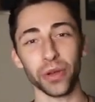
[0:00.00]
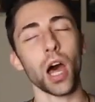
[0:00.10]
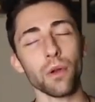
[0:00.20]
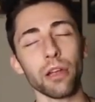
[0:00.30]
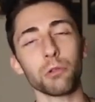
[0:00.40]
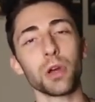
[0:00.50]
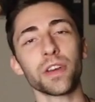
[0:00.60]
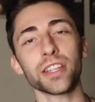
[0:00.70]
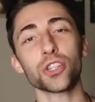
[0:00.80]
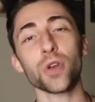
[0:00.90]
All right, we're
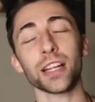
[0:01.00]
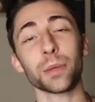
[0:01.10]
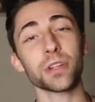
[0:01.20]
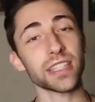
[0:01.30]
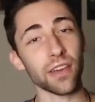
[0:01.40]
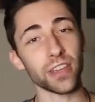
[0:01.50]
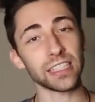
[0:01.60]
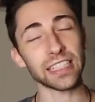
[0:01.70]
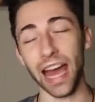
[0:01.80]
moving on to track number 7.